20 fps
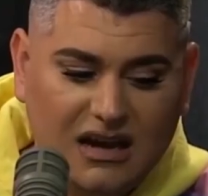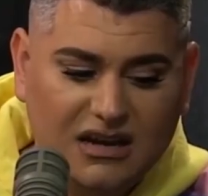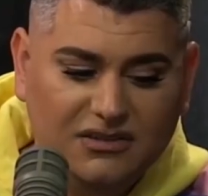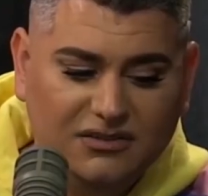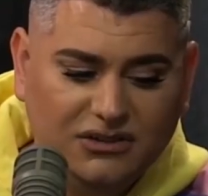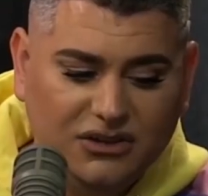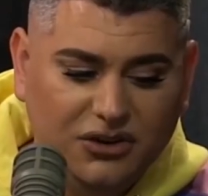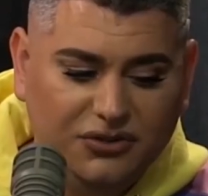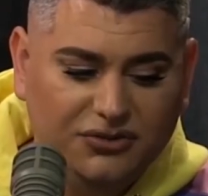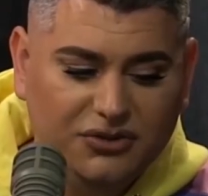Yeah.
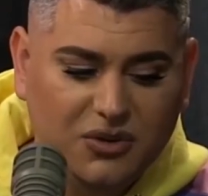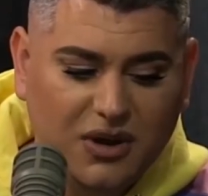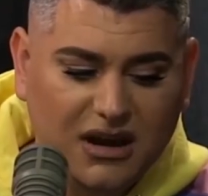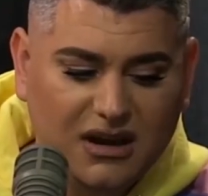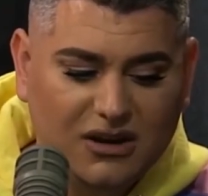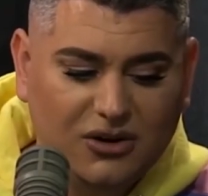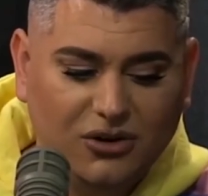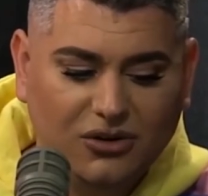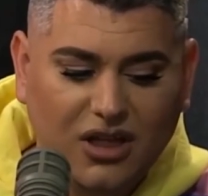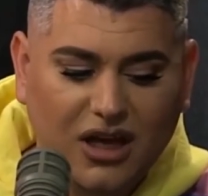I never know
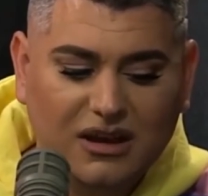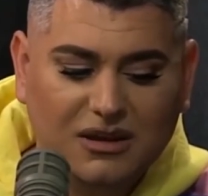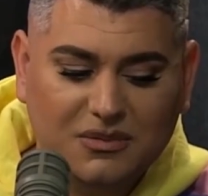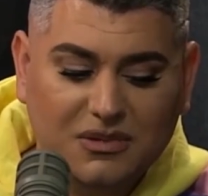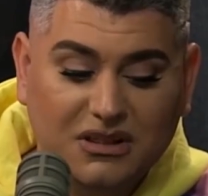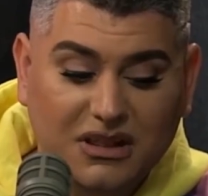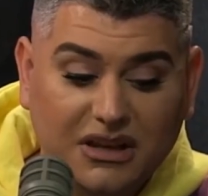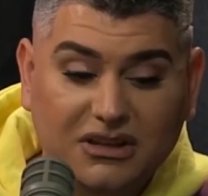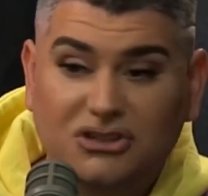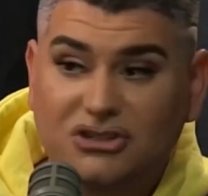if you hate
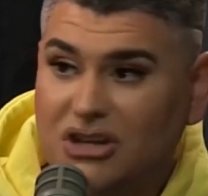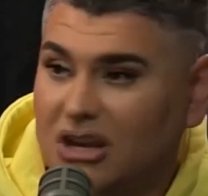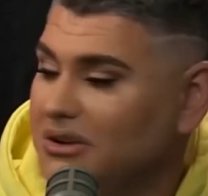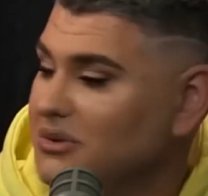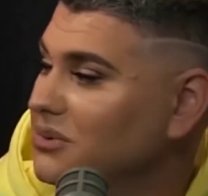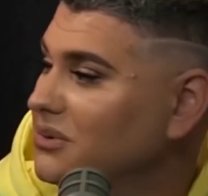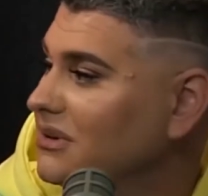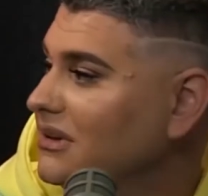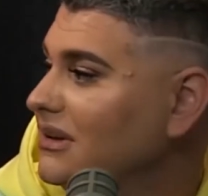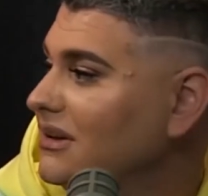or like me,
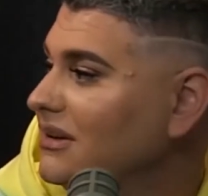like